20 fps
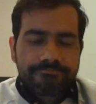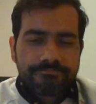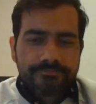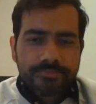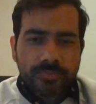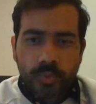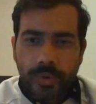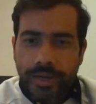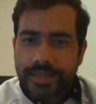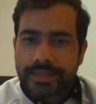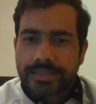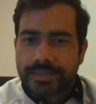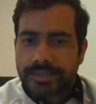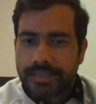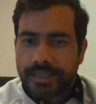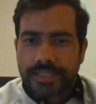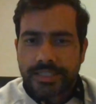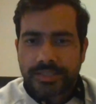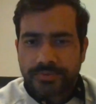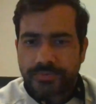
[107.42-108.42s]
one
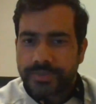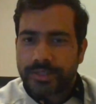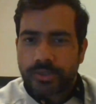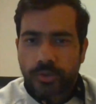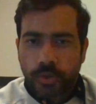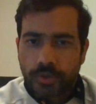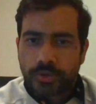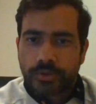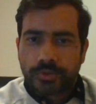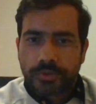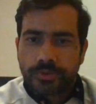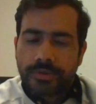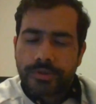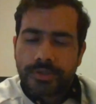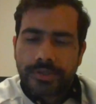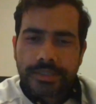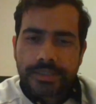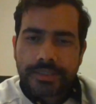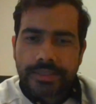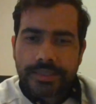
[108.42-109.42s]
size fit all rule.
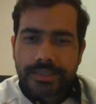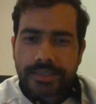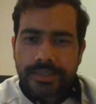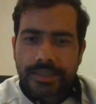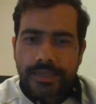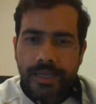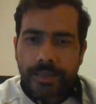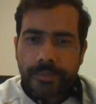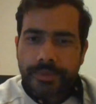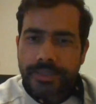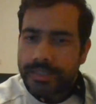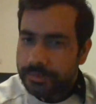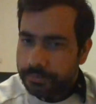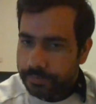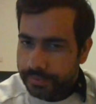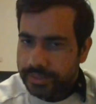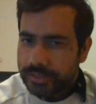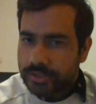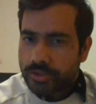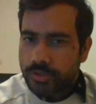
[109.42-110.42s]
I mean, it
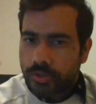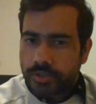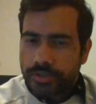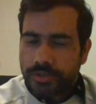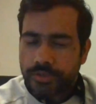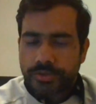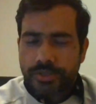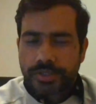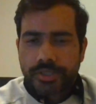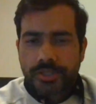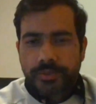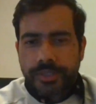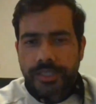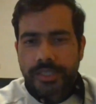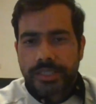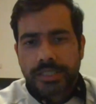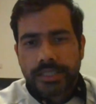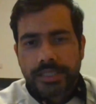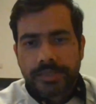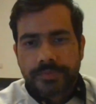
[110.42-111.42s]
depends on your
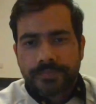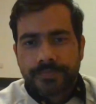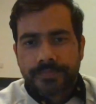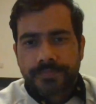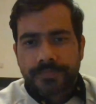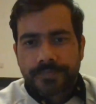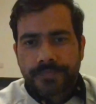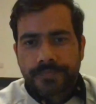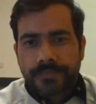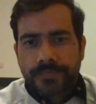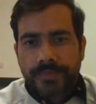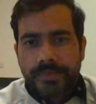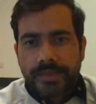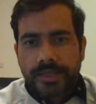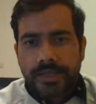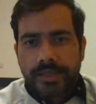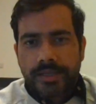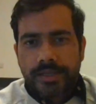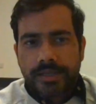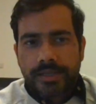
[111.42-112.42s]
situation,
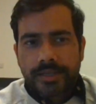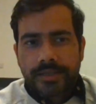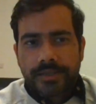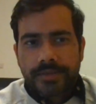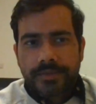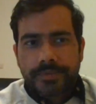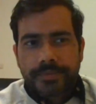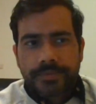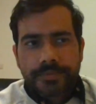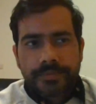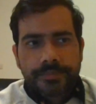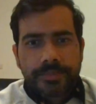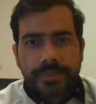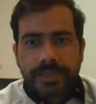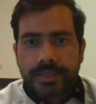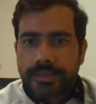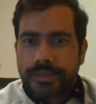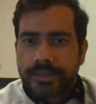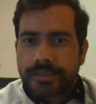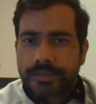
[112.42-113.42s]

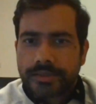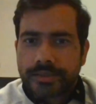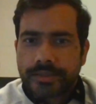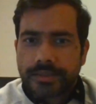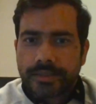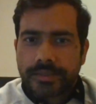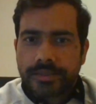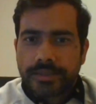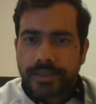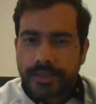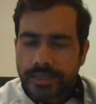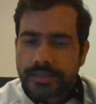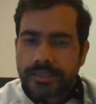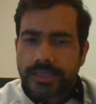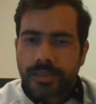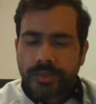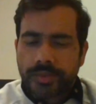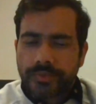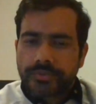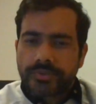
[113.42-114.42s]
but there are
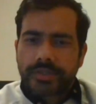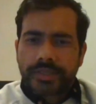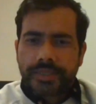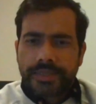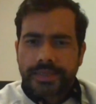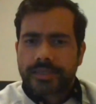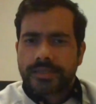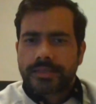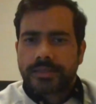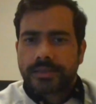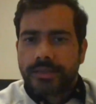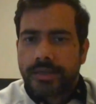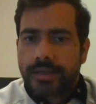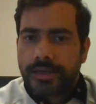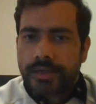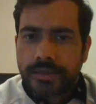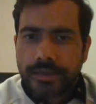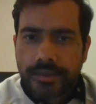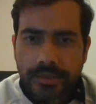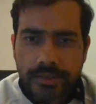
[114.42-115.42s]
some of the things
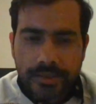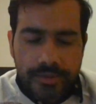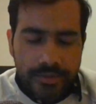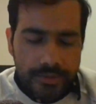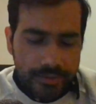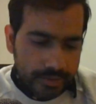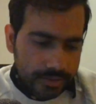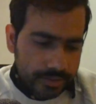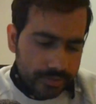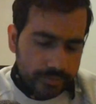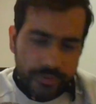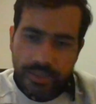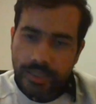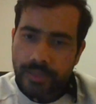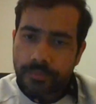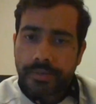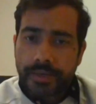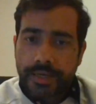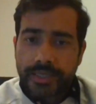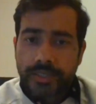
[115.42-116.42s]
that will
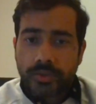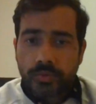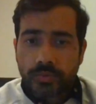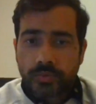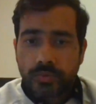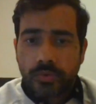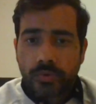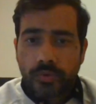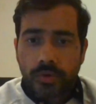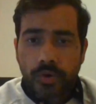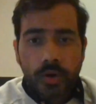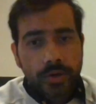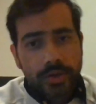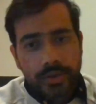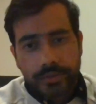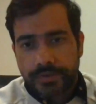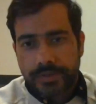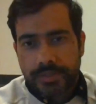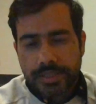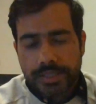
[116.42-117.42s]
apply to all
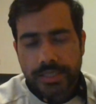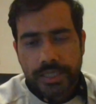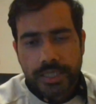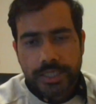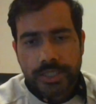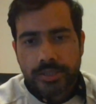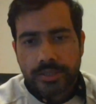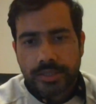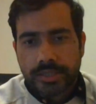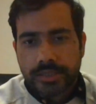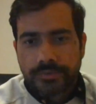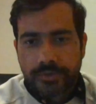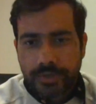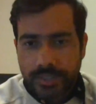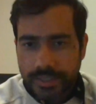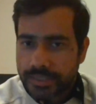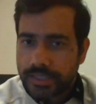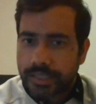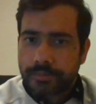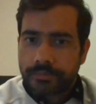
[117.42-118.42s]
of us actually. For
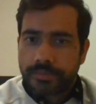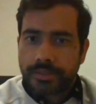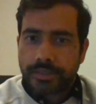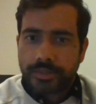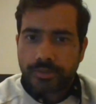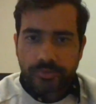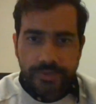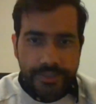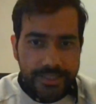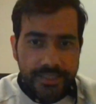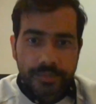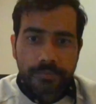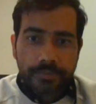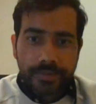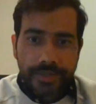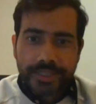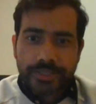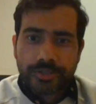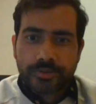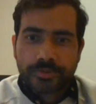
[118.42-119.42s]
example, you need a
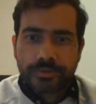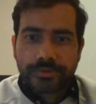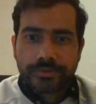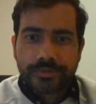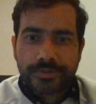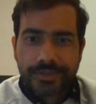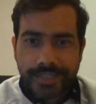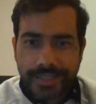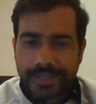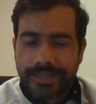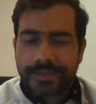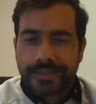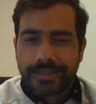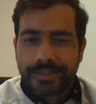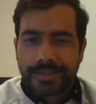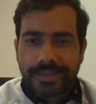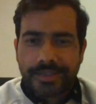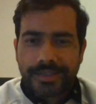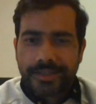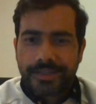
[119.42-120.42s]
place to stay,
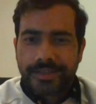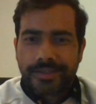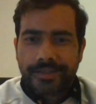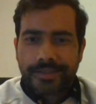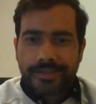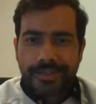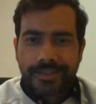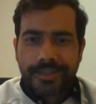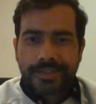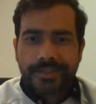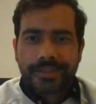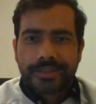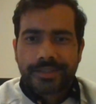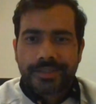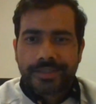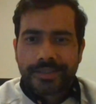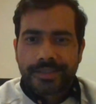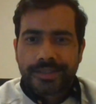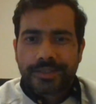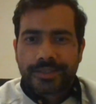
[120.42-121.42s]
right?
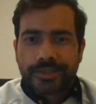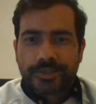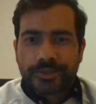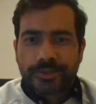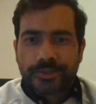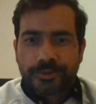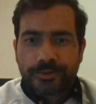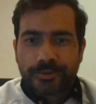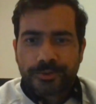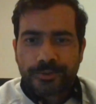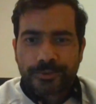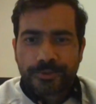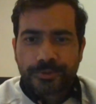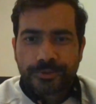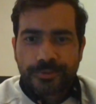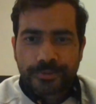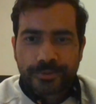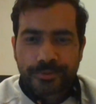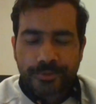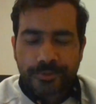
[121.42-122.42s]

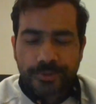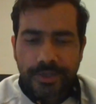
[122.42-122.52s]
So,